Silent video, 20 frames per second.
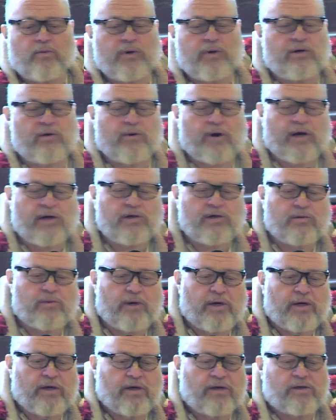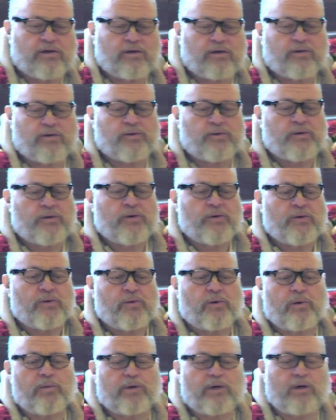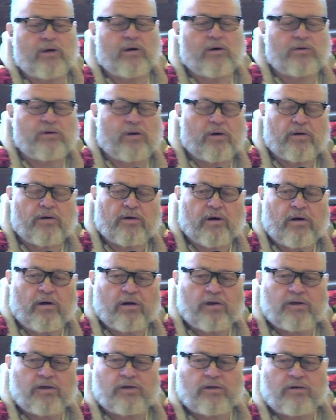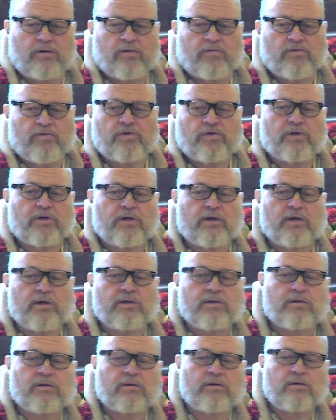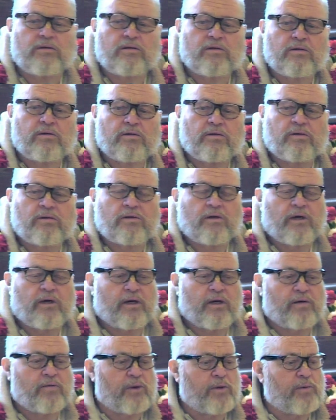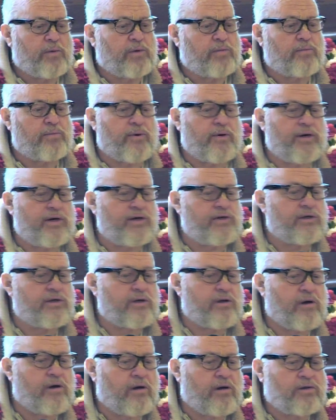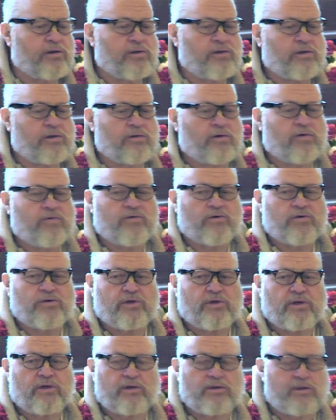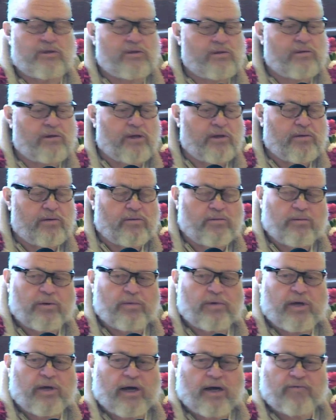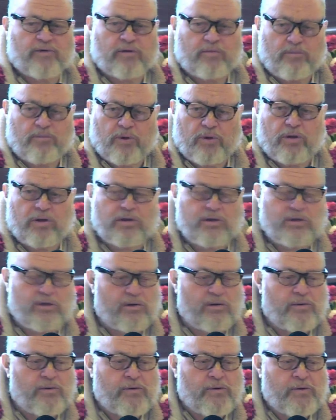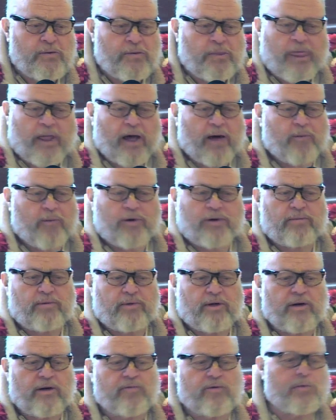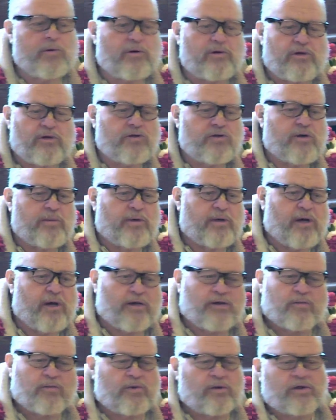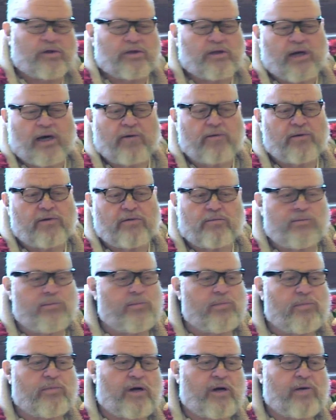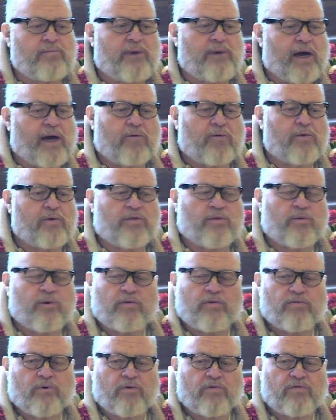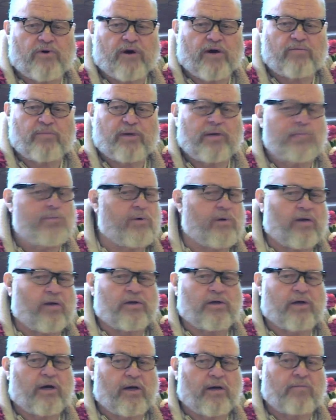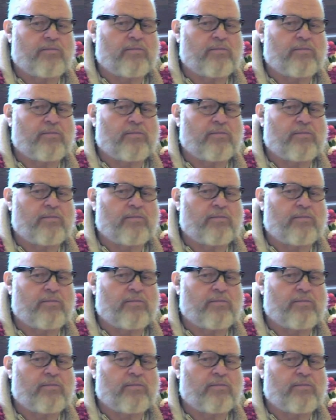graduated to, we would go to all the colleges and universities, and we would preach at the colleges and universities, and then we would have some books, and everyone was distributing lots of books, and I would come back with 3 or 4 or 5 people all the time,